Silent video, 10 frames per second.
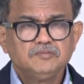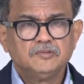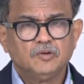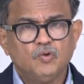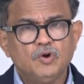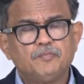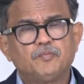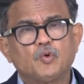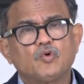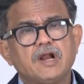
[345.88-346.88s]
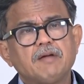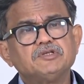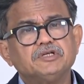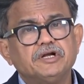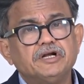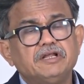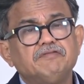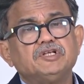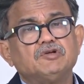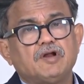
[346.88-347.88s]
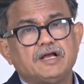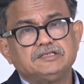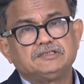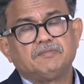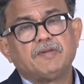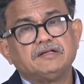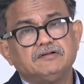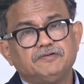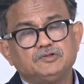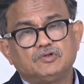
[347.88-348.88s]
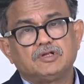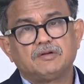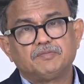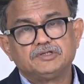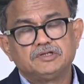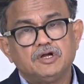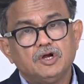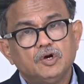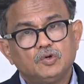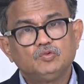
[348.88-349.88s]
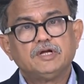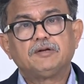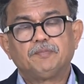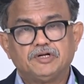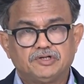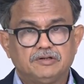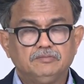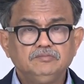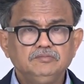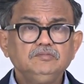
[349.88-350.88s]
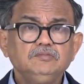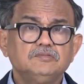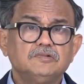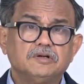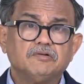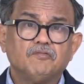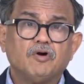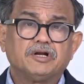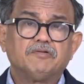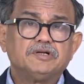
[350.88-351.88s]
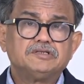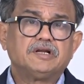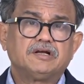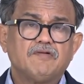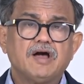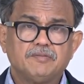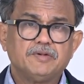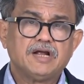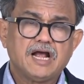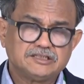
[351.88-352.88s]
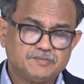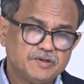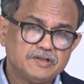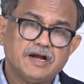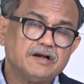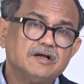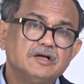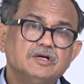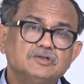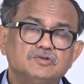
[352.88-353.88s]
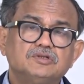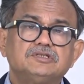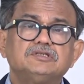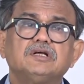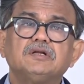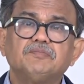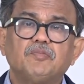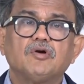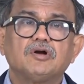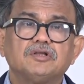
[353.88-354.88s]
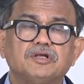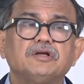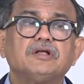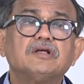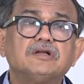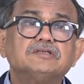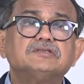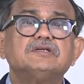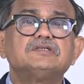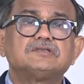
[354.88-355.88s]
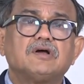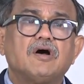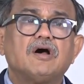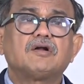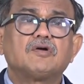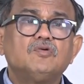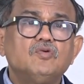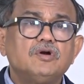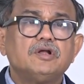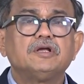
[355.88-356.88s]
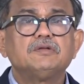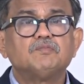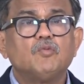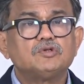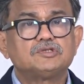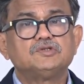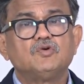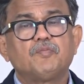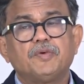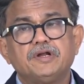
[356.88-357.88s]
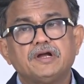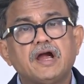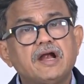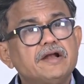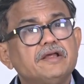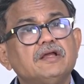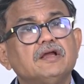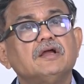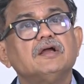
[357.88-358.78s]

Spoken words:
the whole program is individualized by the physiotherapist to that patient, whatever his requirement as per that. So this is an important thing. The results are good in both COPD and ILD.